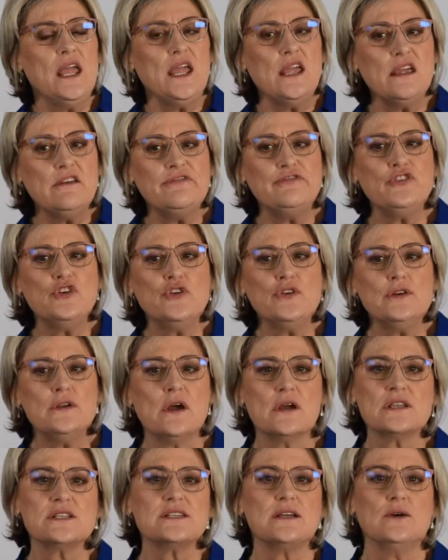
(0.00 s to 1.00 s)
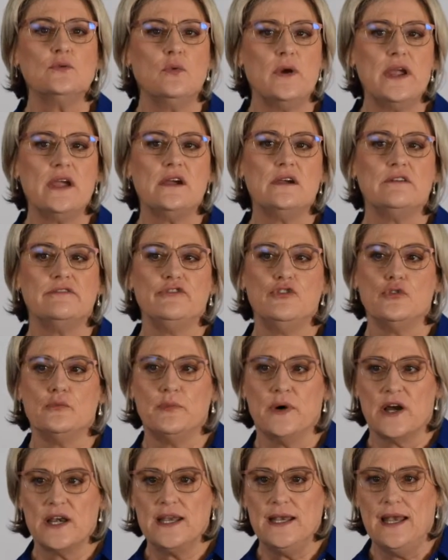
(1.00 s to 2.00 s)
If you're not aware of your
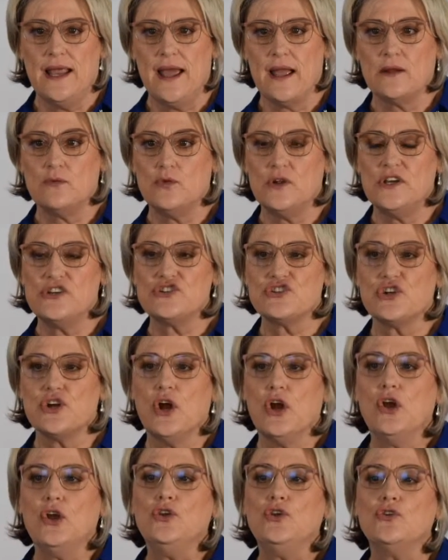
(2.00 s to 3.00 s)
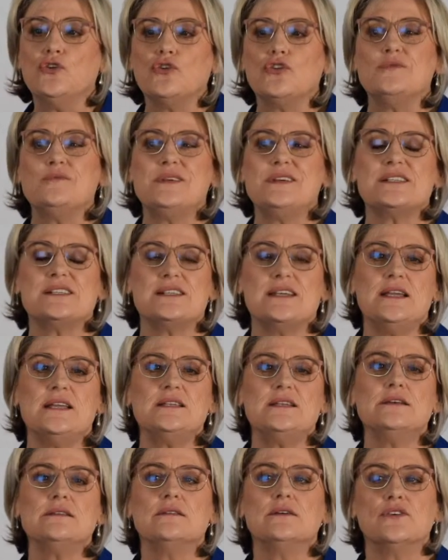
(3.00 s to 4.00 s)
body language, you could be
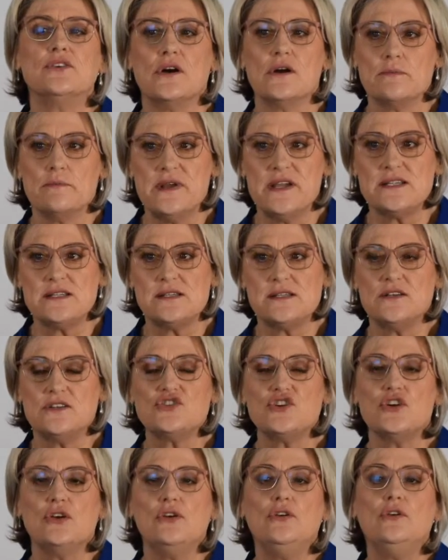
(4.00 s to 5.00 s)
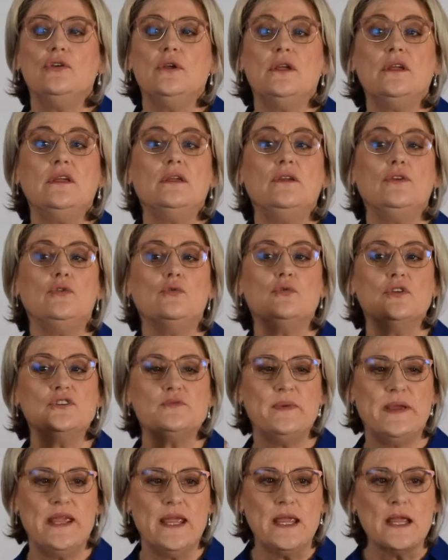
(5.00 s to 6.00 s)
sending the wrong message. You would
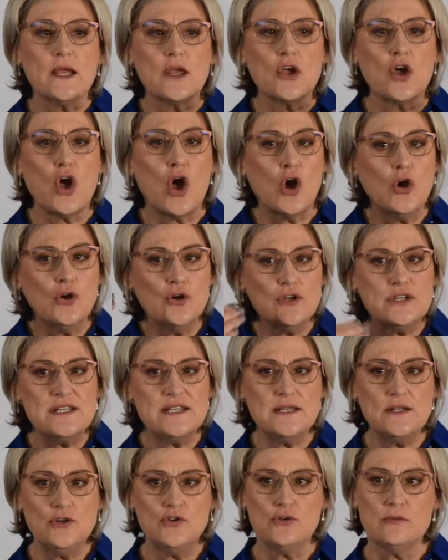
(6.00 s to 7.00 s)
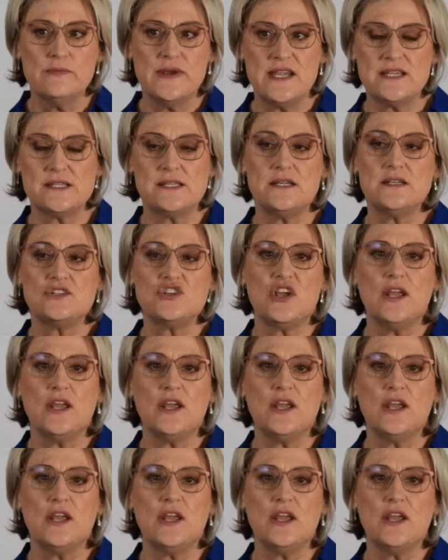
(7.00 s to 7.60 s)
be encoding your message